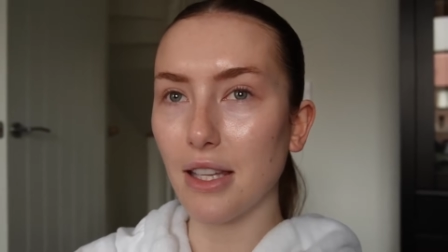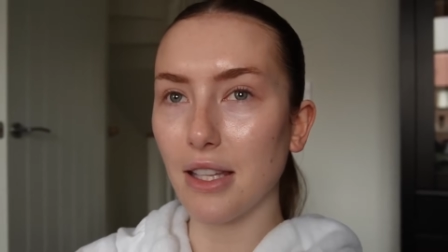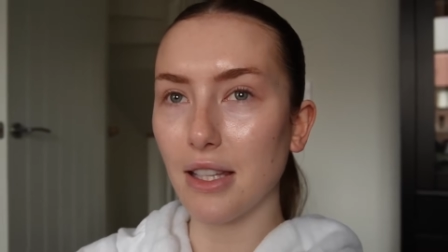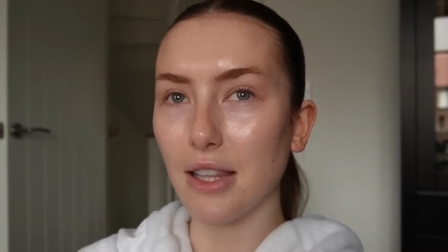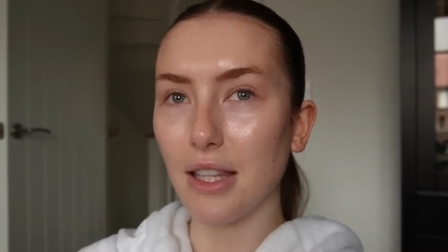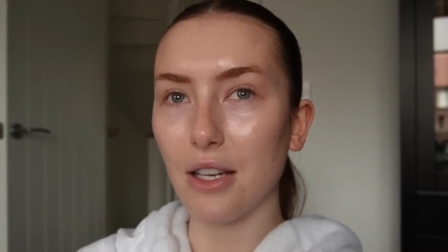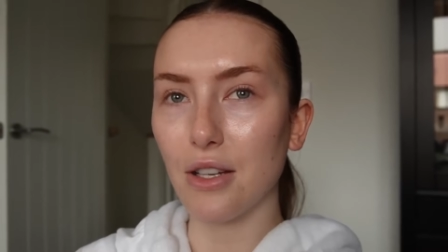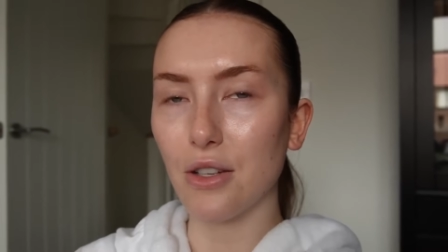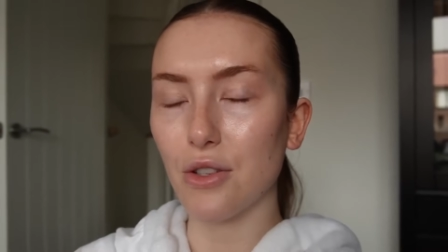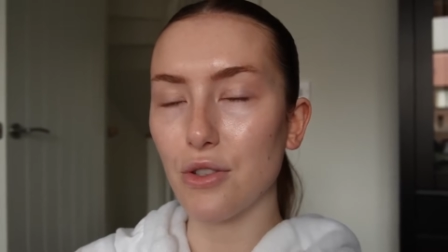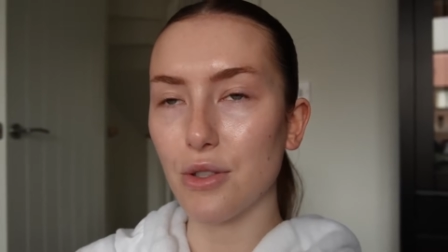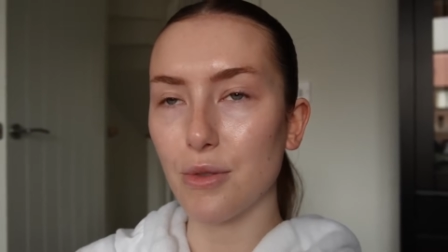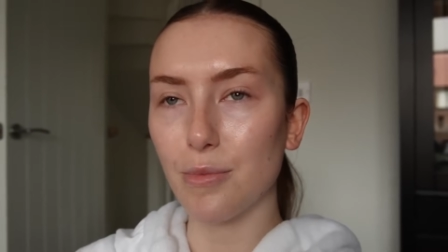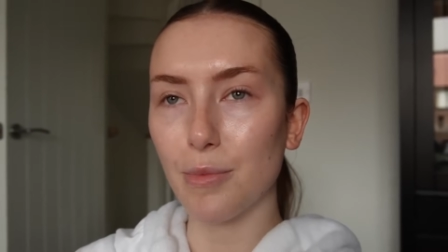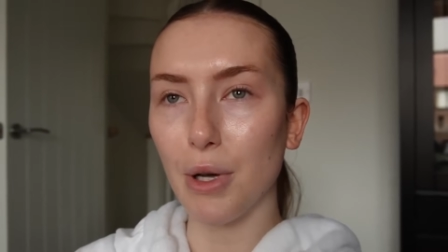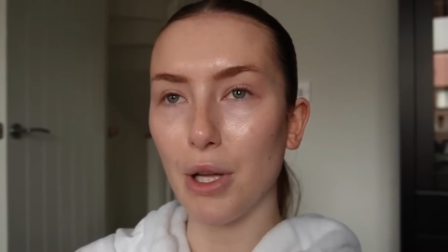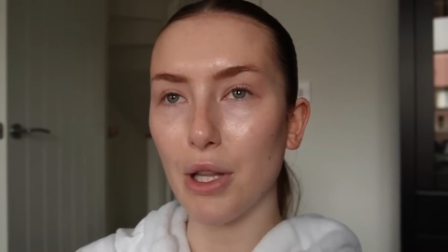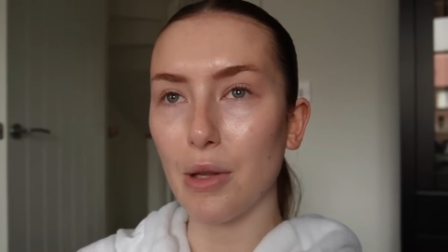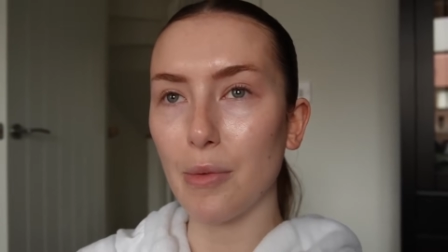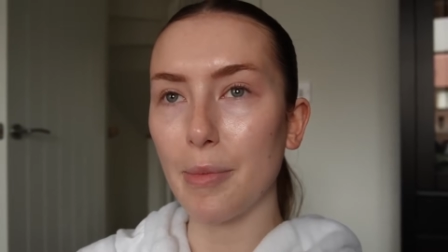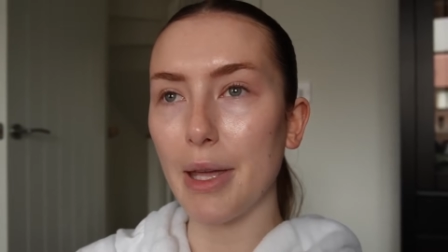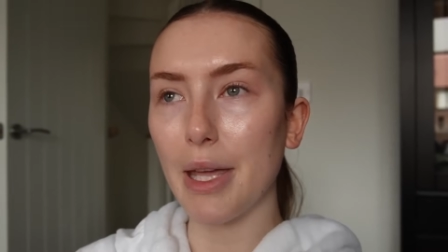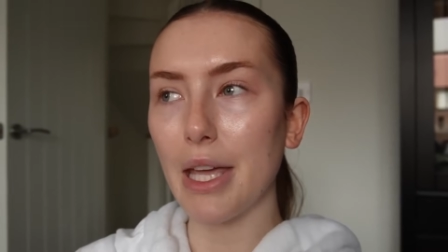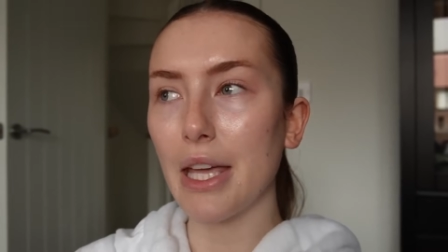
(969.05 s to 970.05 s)
Like that doesn't
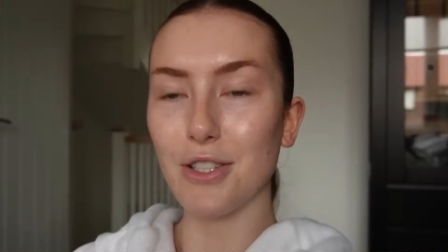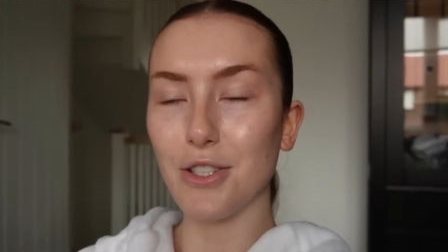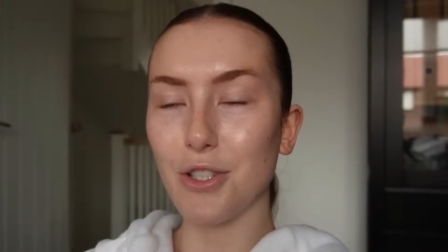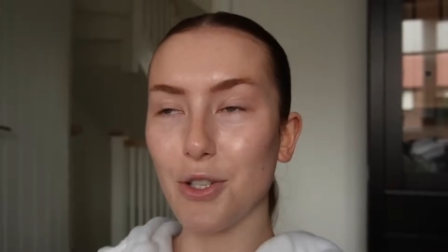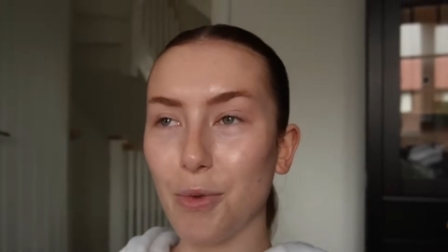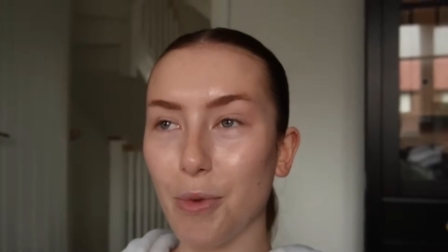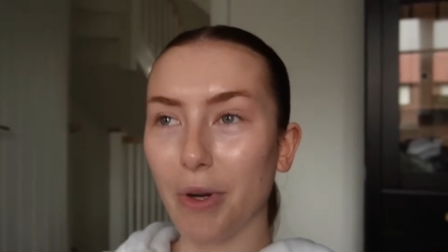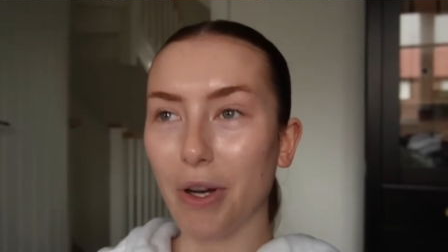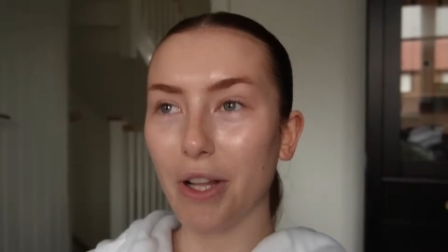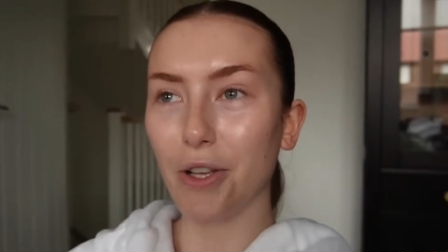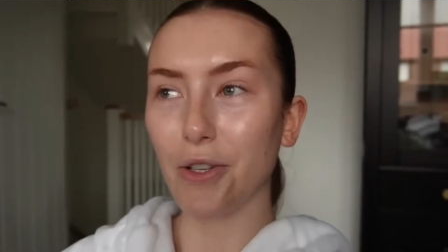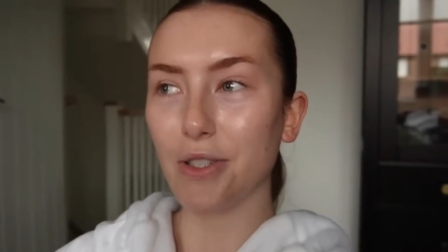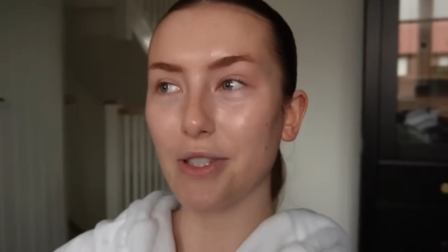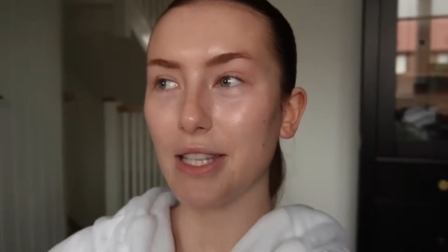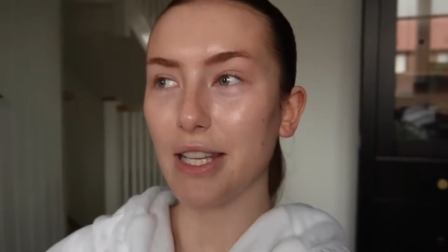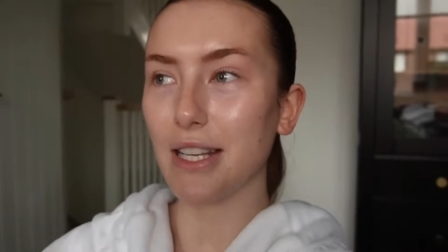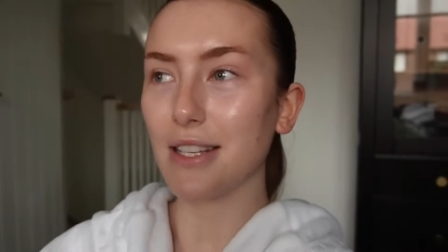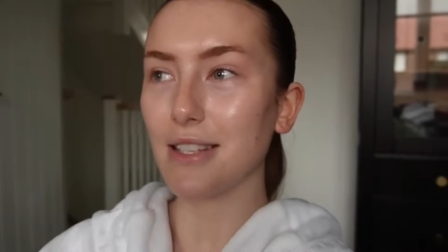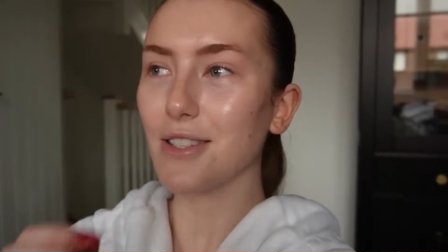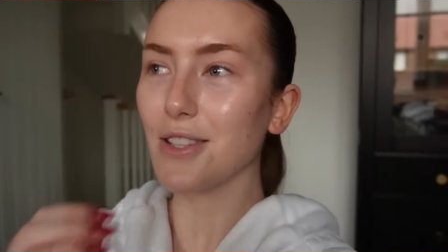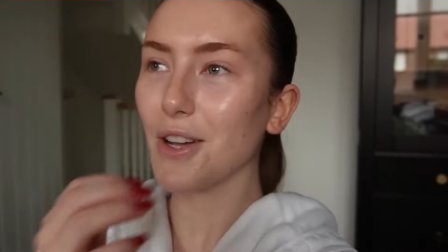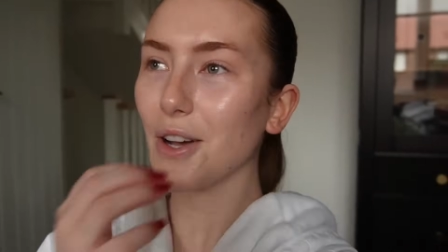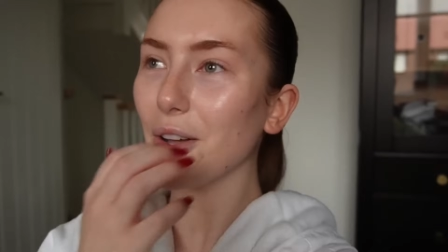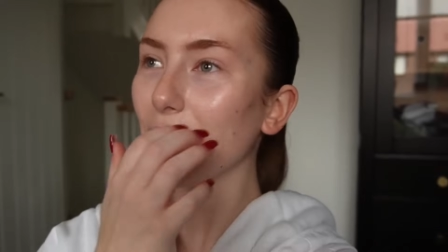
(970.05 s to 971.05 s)
bother me. It's just one of those
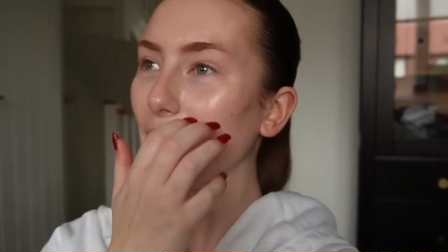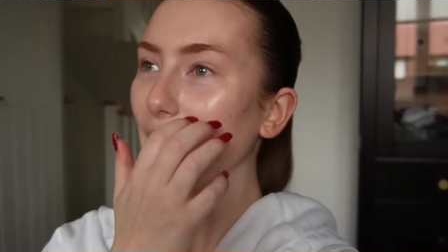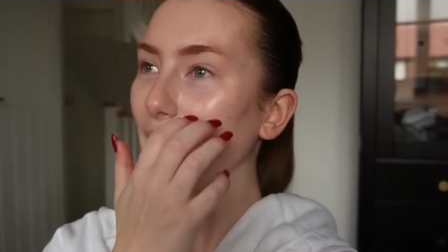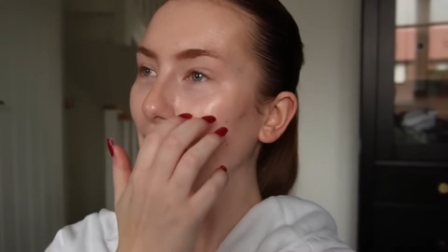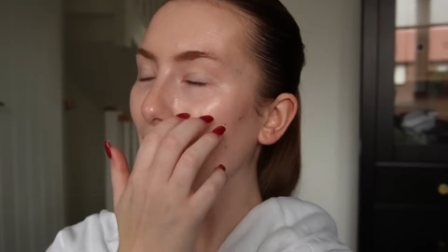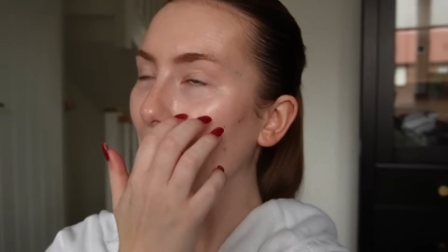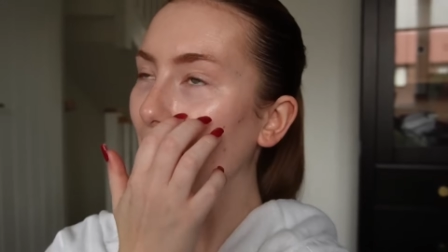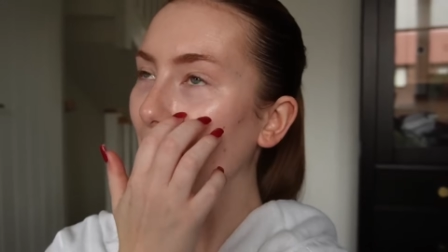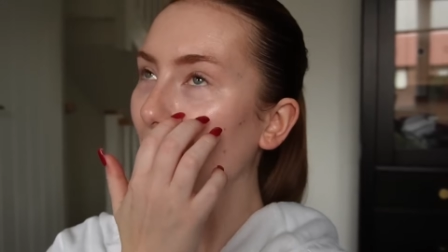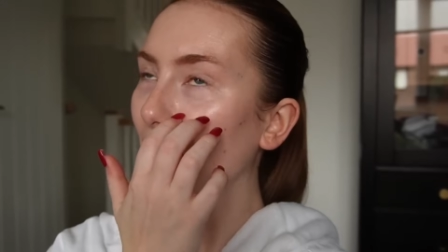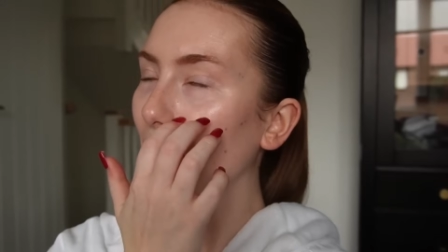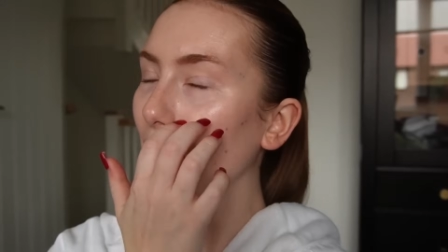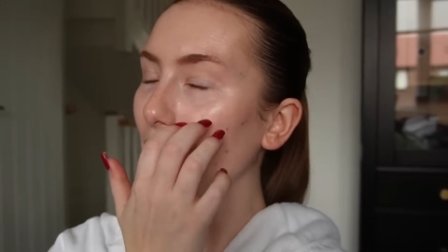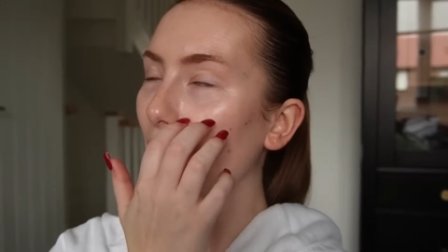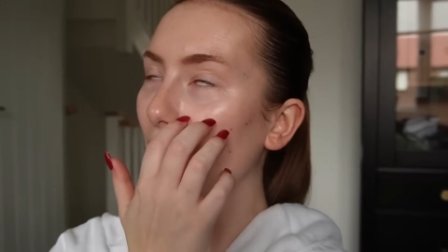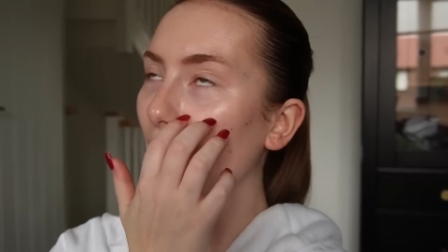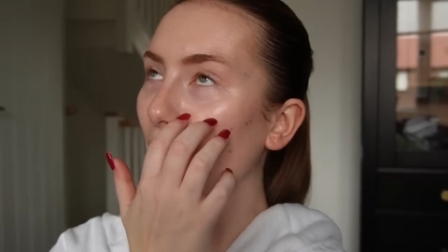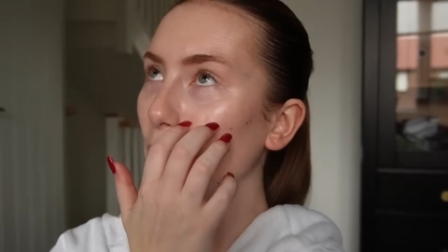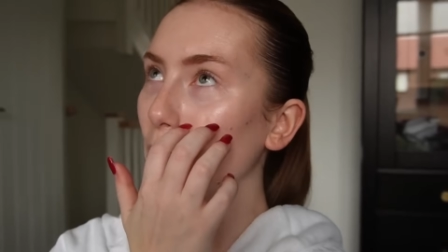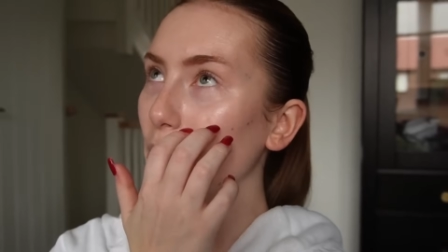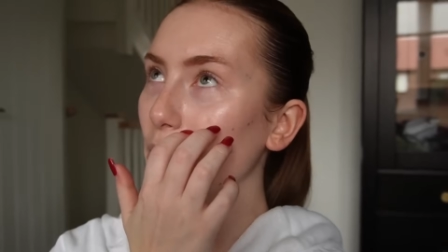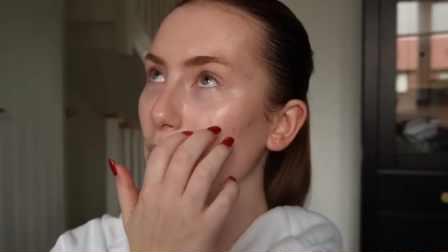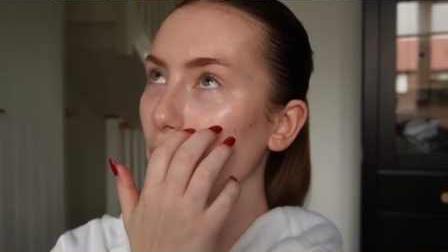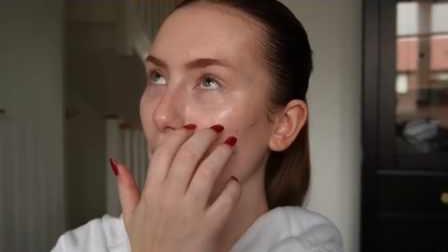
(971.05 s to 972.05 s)
things though that like I, I
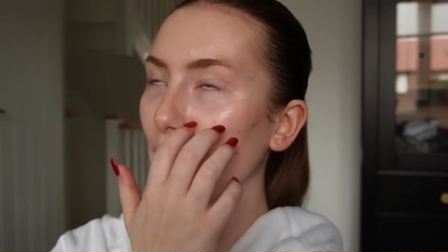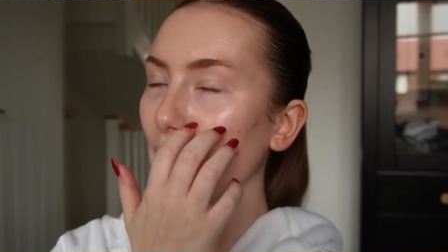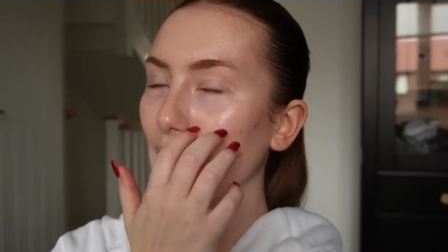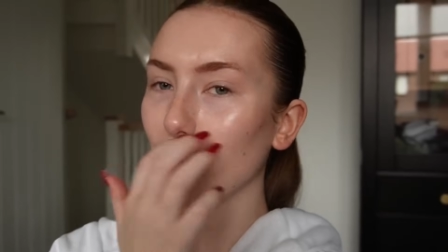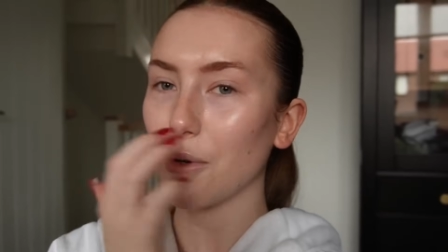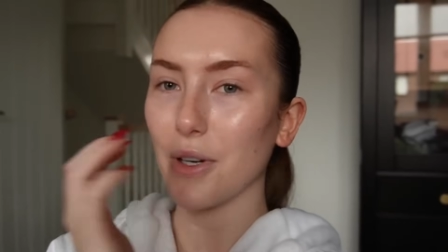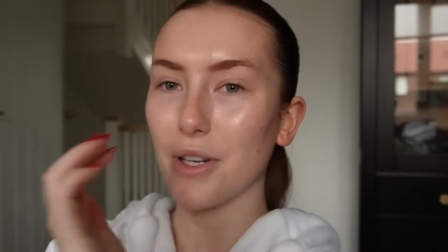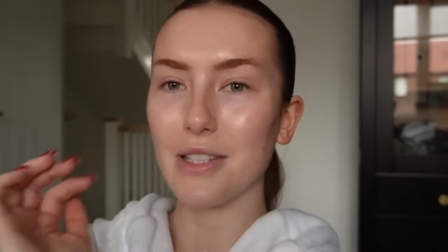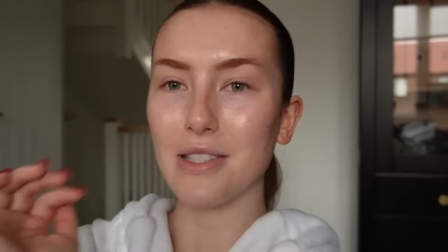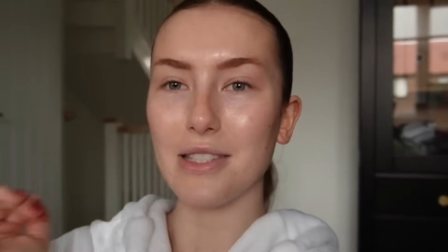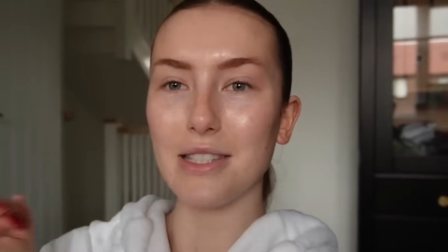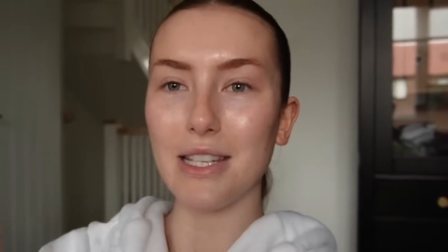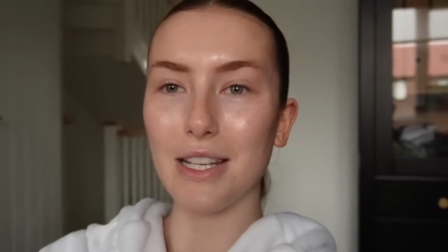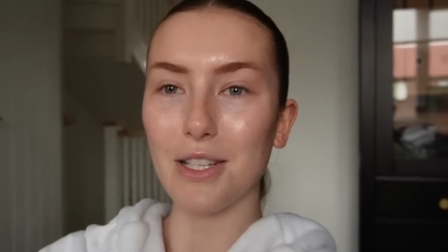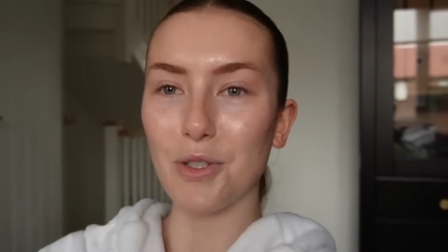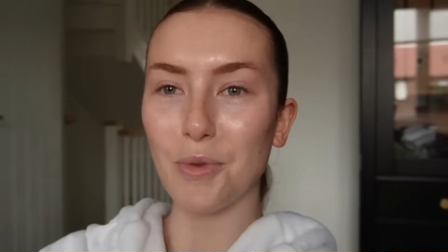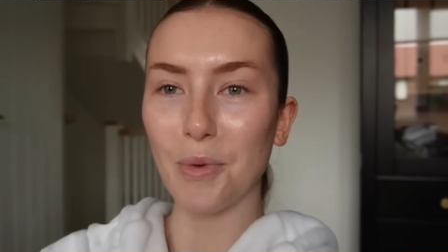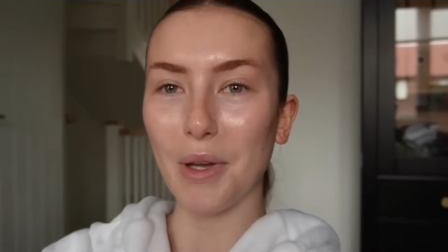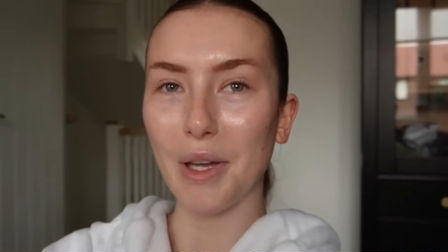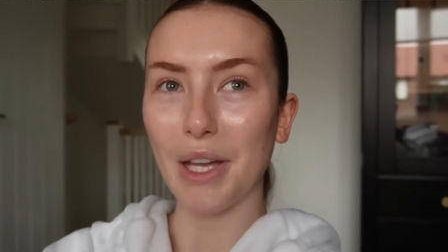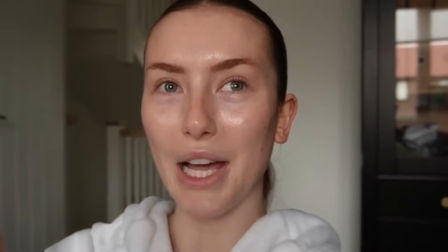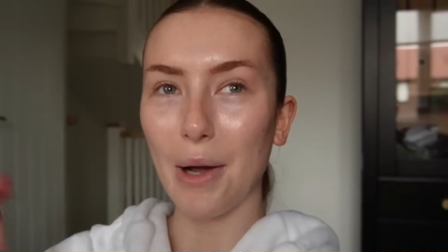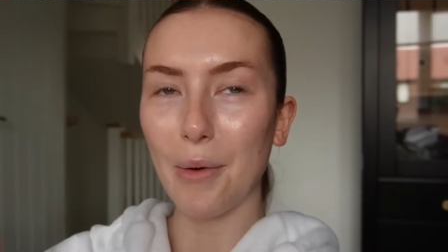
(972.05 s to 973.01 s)
would really want to stick to it.